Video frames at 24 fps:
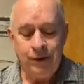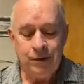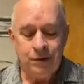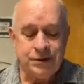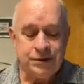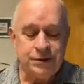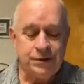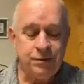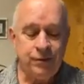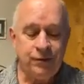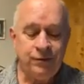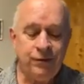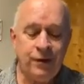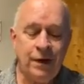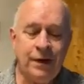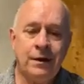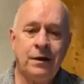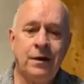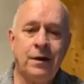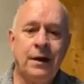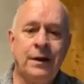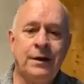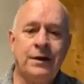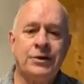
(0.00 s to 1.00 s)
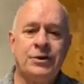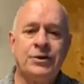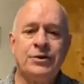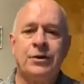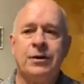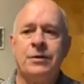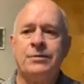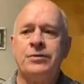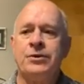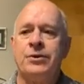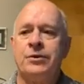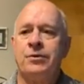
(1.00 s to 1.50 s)
When I was reflecting on
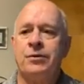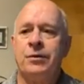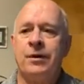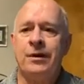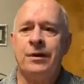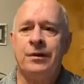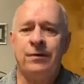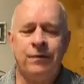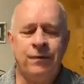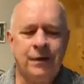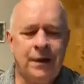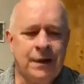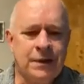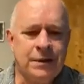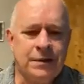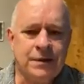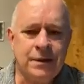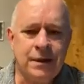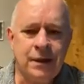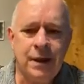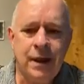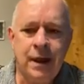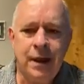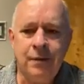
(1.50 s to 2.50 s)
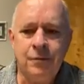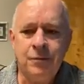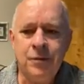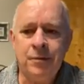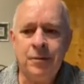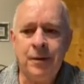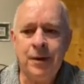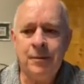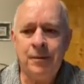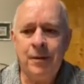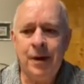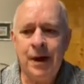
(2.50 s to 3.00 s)
this scripture, one of the things that
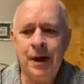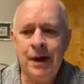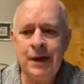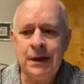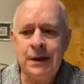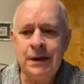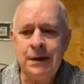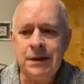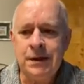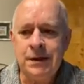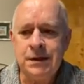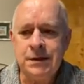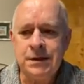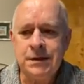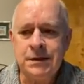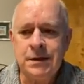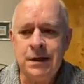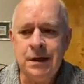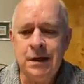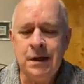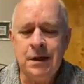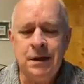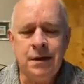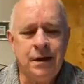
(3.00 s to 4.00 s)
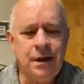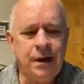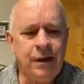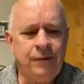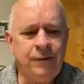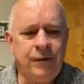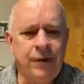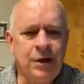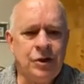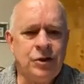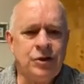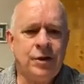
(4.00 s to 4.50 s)
came to my mind is
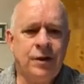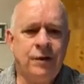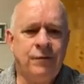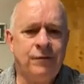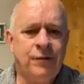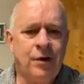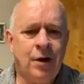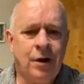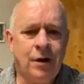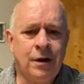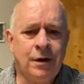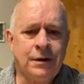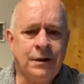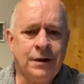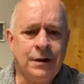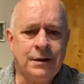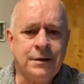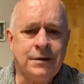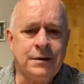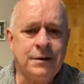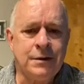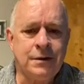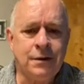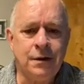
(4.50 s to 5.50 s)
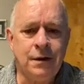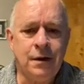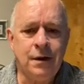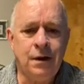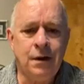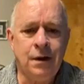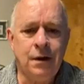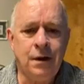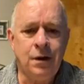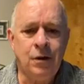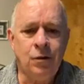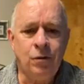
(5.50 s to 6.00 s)
the definition of darkness,
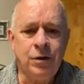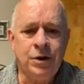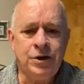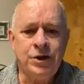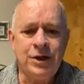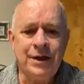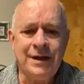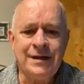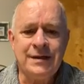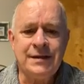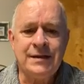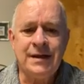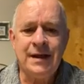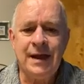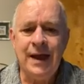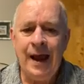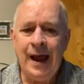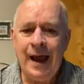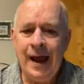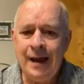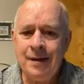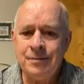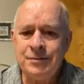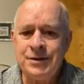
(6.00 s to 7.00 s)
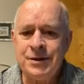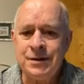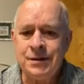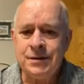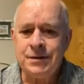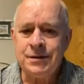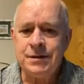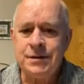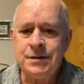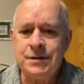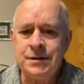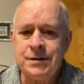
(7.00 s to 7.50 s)
which is the
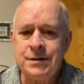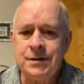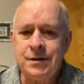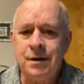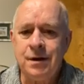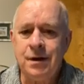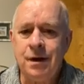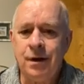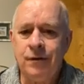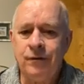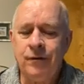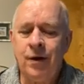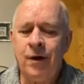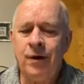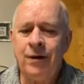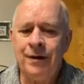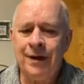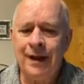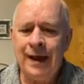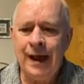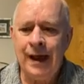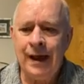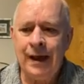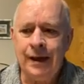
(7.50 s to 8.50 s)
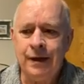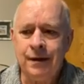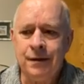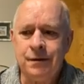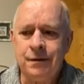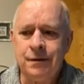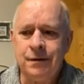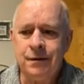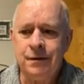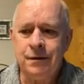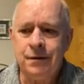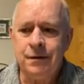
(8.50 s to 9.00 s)
absence of all
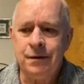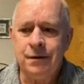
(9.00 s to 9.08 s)
light.